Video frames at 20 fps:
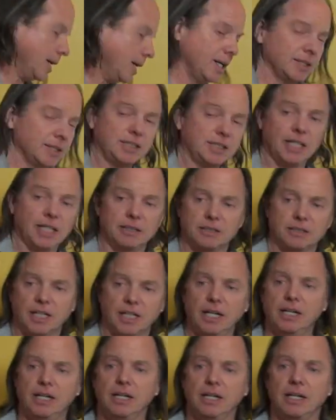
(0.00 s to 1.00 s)
Say
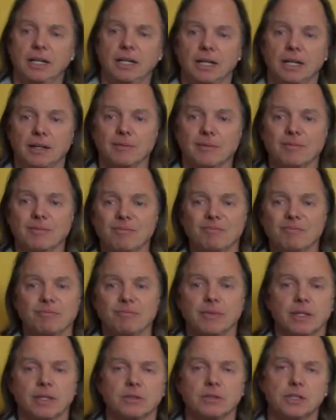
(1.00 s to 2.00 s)
ra.
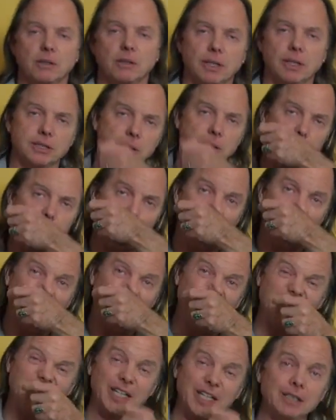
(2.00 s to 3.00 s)
So it's
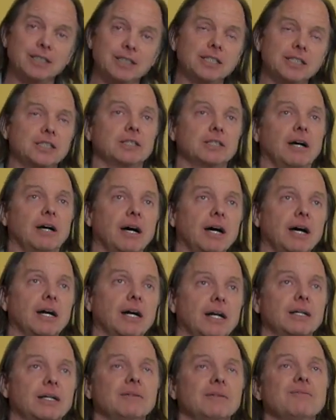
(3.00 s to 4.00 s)
an English
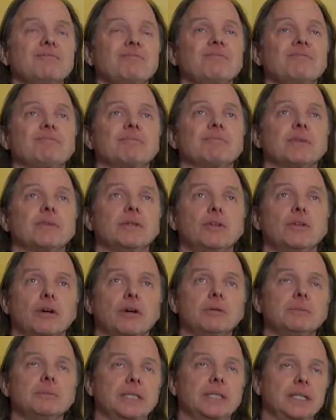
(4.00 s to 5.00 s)
R
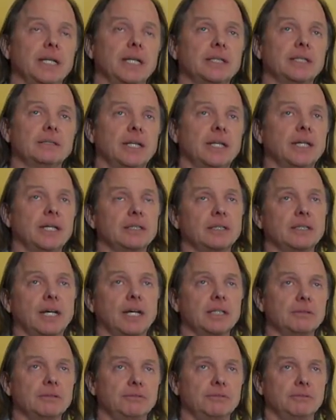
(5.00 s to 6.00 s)
normally, and a
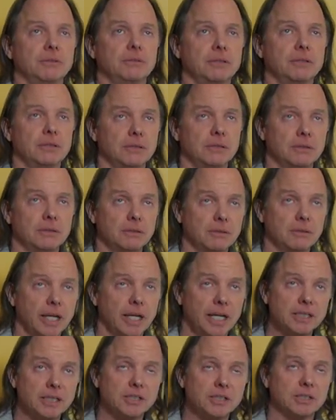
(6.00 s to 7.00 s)
lot of
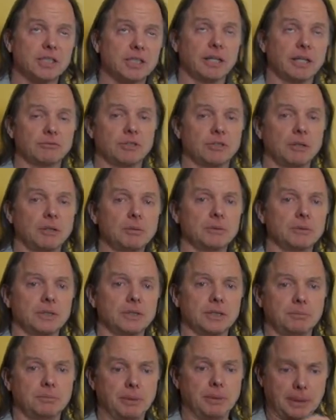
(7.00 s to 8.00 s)
Asians have trouble with
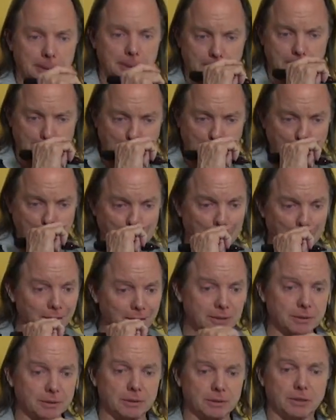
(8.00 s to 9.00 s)
this because their
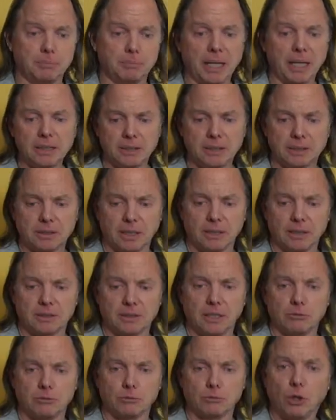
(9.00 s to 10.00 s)
R's or Spanish R's
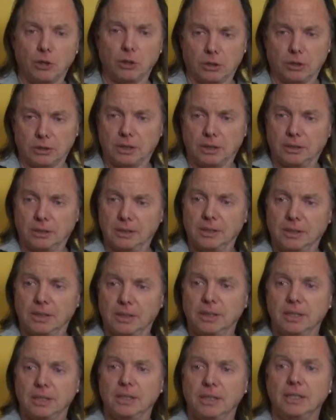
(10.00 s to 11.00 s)
are rolled.
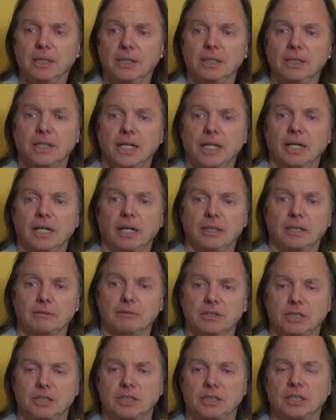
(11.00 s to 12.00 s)
They are a
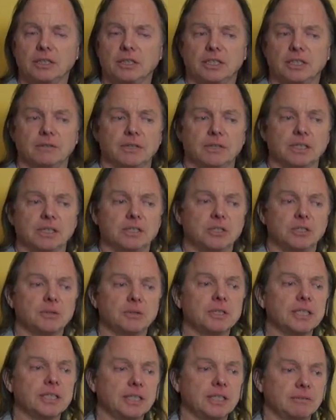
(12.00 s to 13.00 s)
result of a
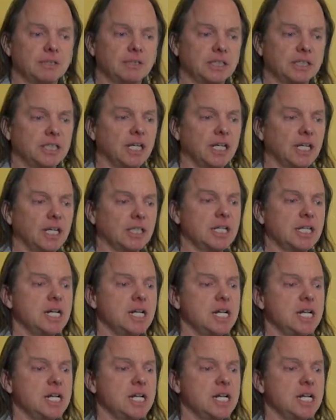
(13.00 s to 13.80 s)
trilling of the tongue